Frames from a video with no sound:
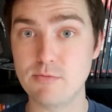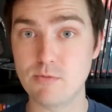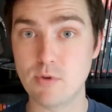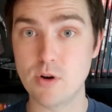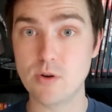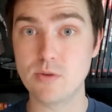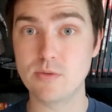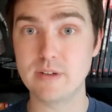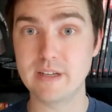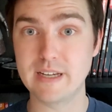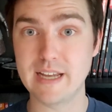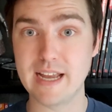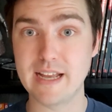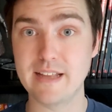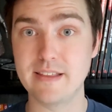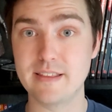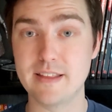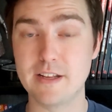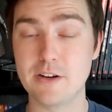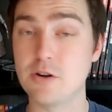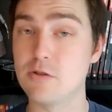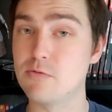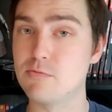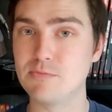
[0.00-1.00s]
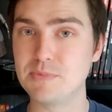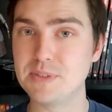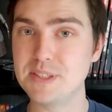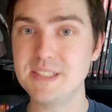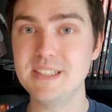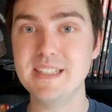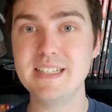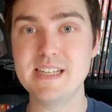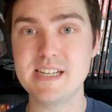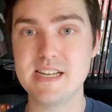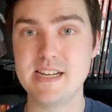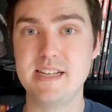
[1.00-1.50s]
rogue get that are
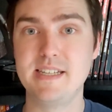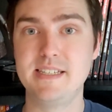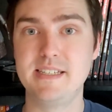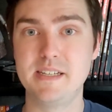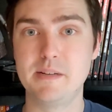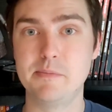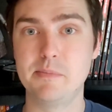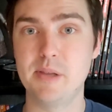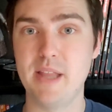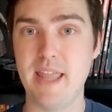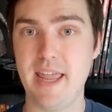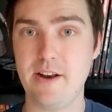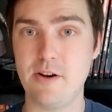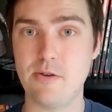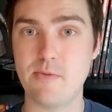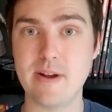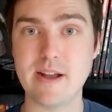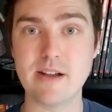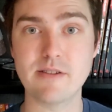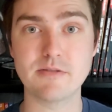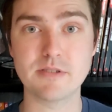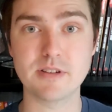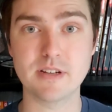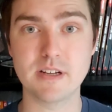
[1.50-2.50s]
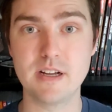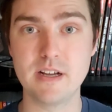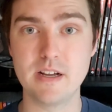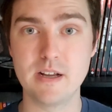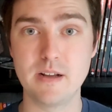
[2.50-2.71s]
really easy to plan around.